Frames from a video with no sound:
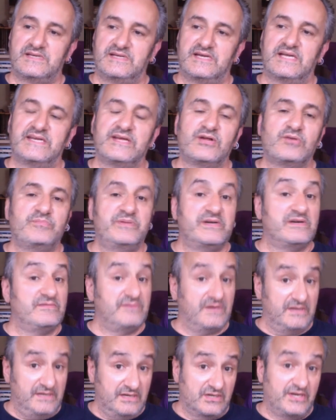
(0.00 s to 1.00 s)
a little bit of,
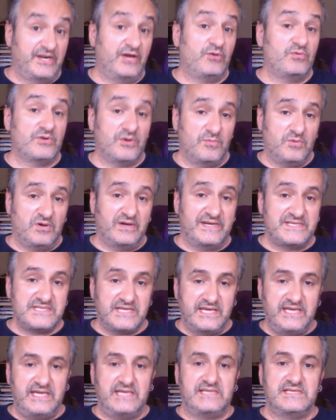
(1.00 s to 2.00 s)
like an older,
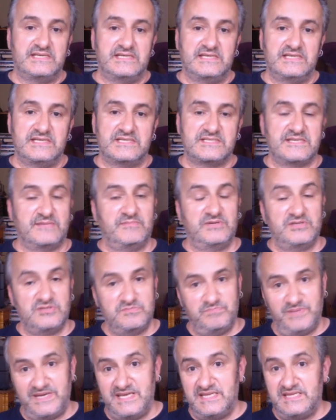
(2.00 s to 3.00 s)
wiser head, someone who's
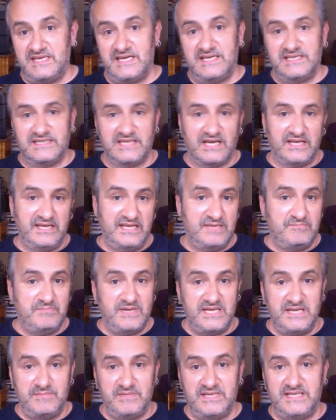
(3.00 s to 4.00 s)
been there, done it
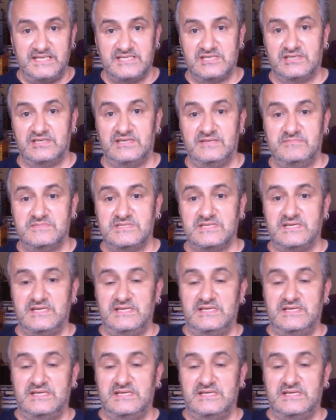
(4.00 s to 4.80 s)
many, many times.